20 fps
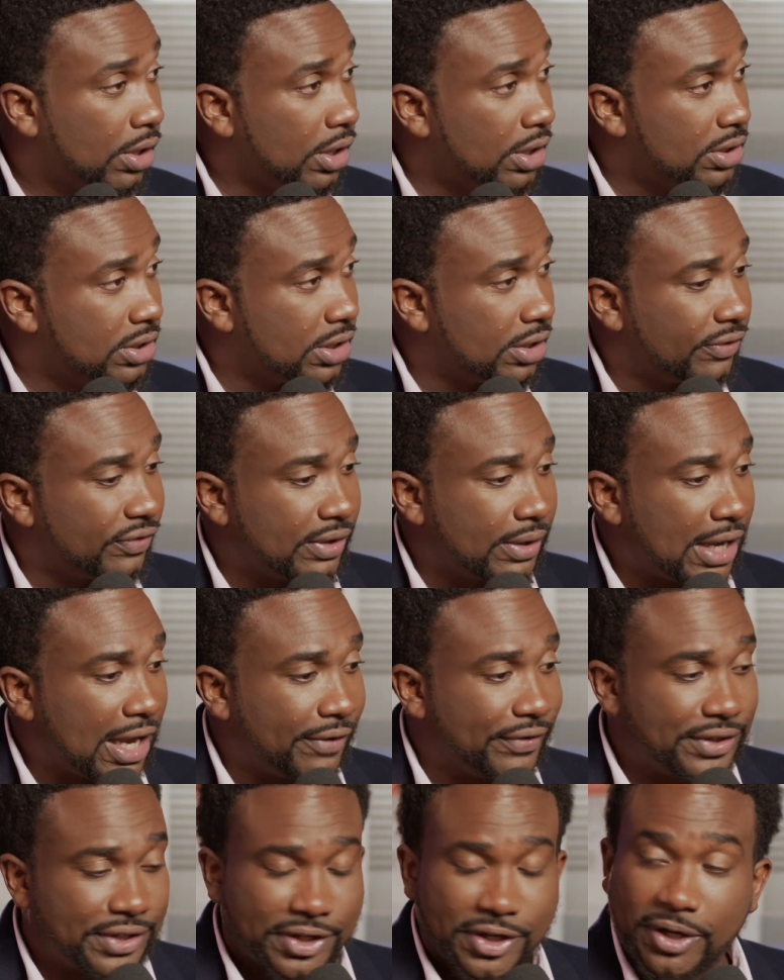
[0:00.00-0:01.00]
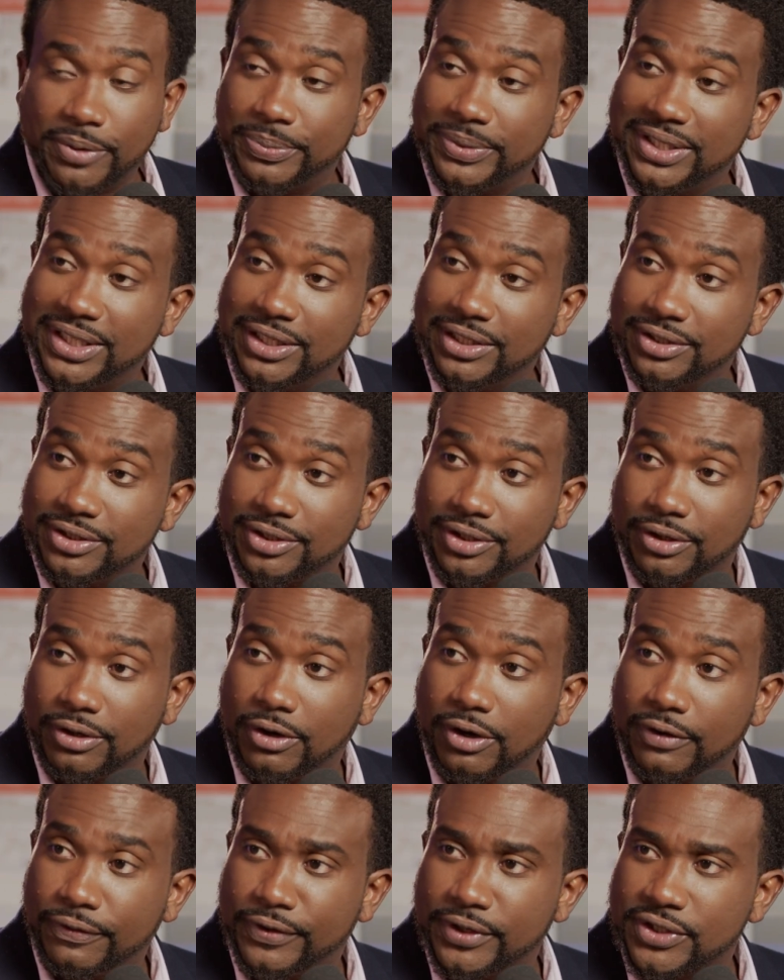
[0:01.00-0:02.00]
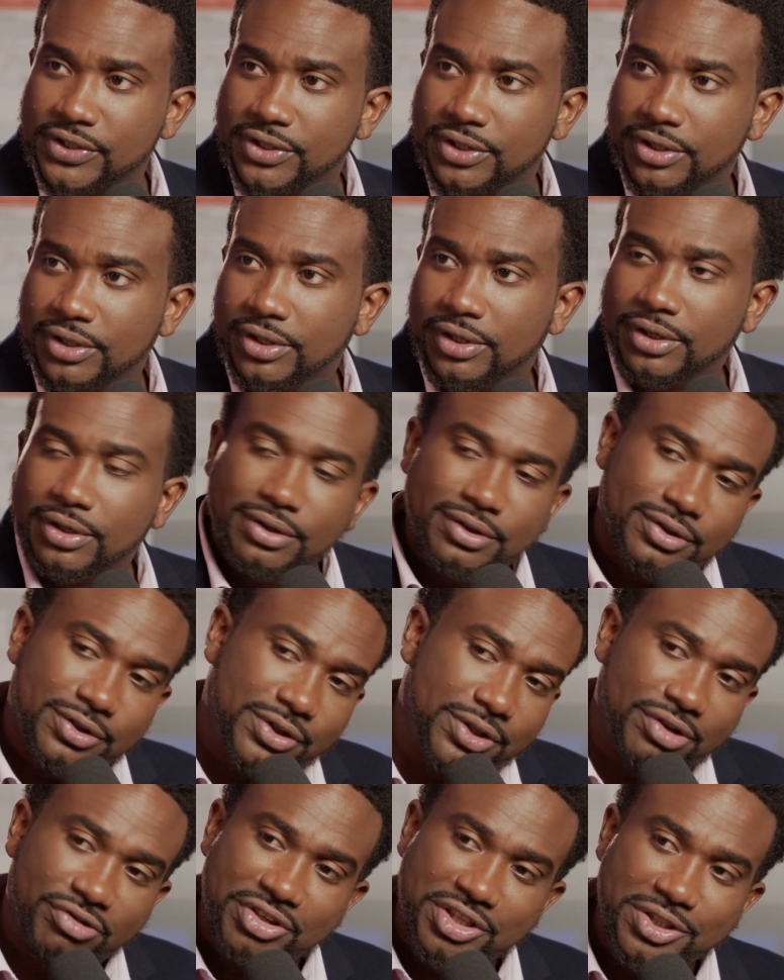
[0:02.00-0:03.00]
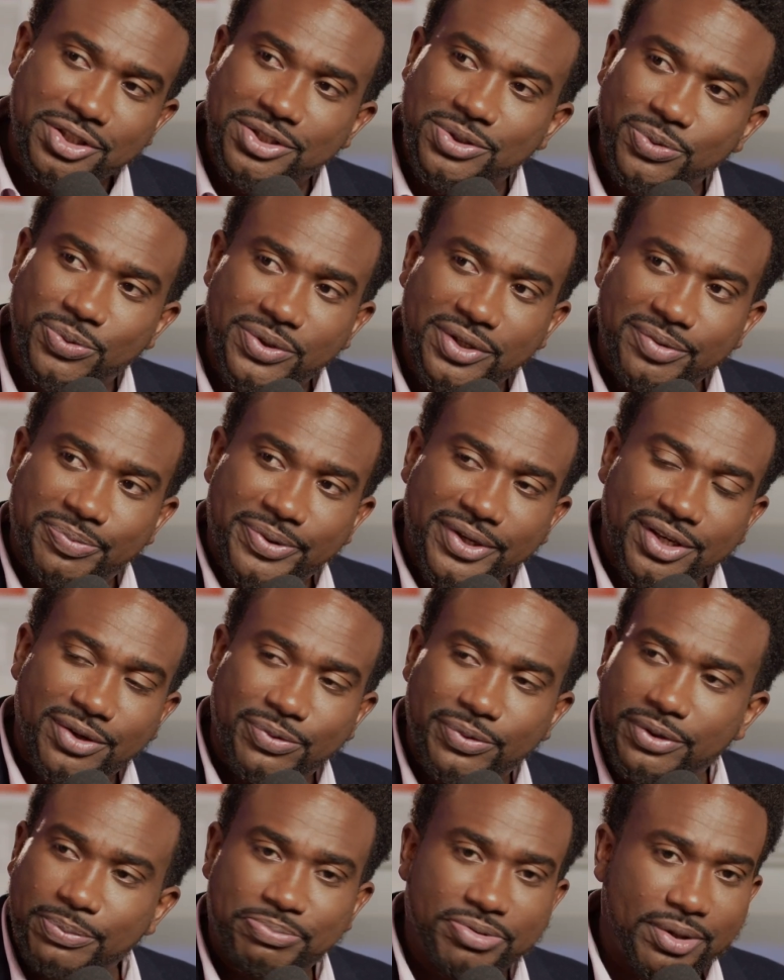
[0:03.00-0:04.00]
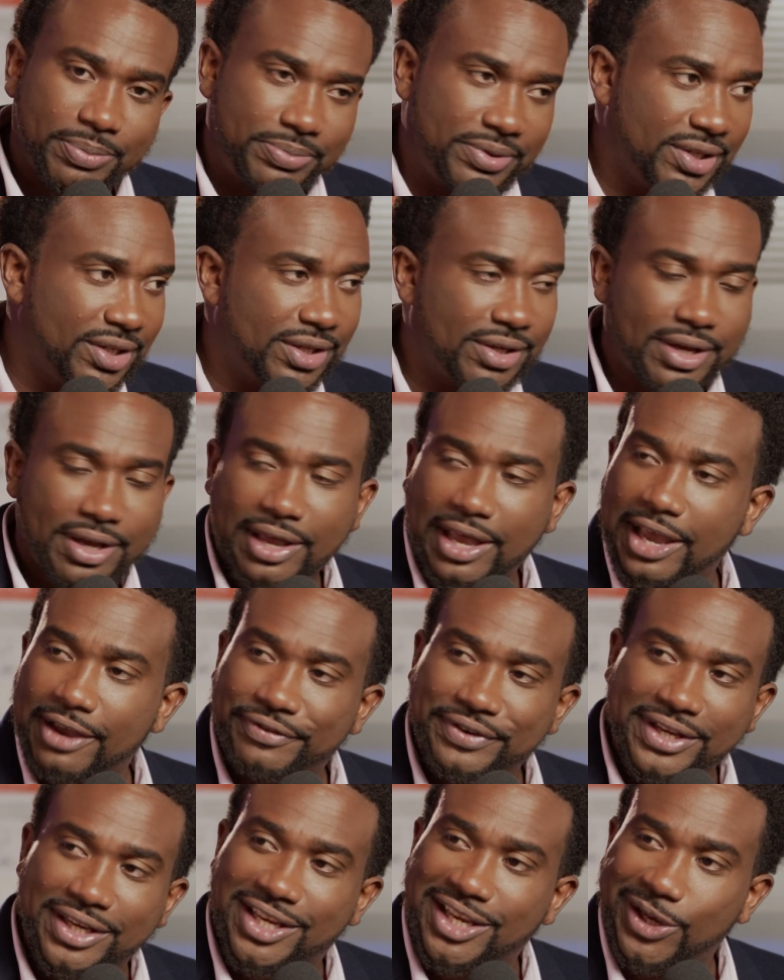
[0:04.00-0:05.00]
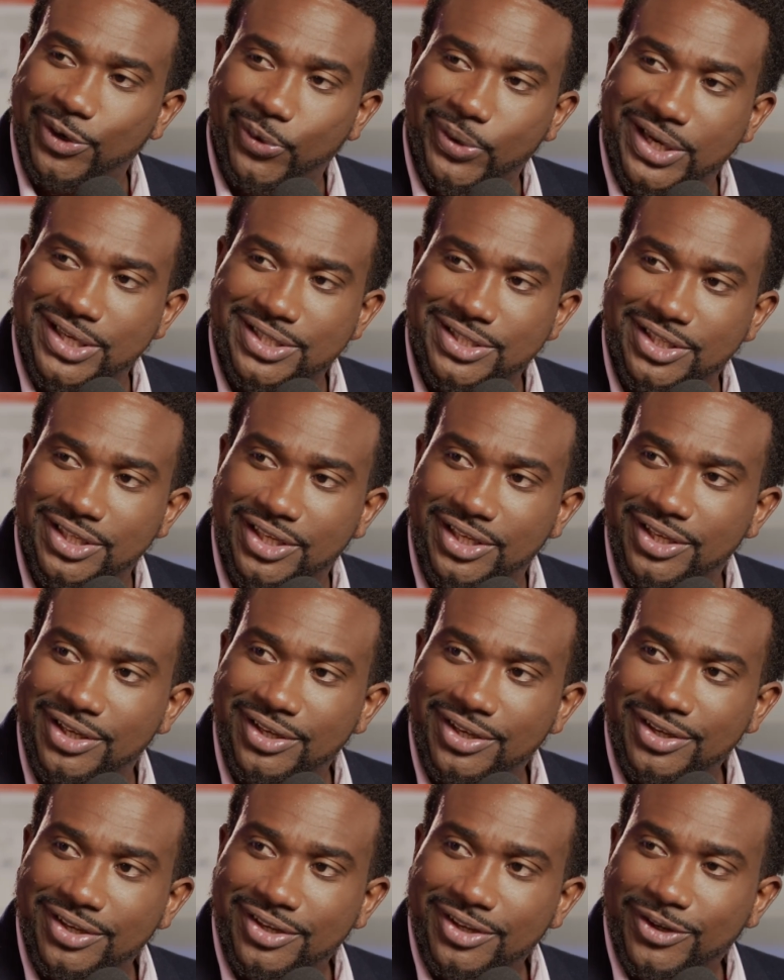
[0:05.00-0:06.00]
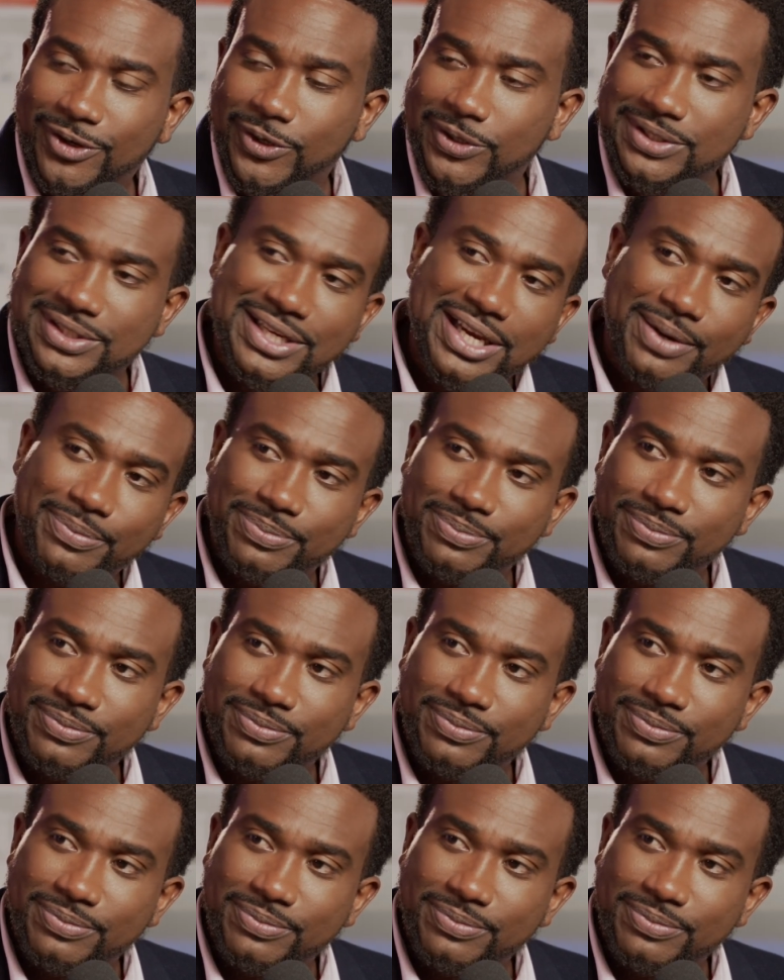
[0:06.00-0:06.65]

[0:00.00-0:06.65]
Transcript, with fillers: instead of them having to come into the office, you can reach out to WiPay. We probably have their KYC on tap.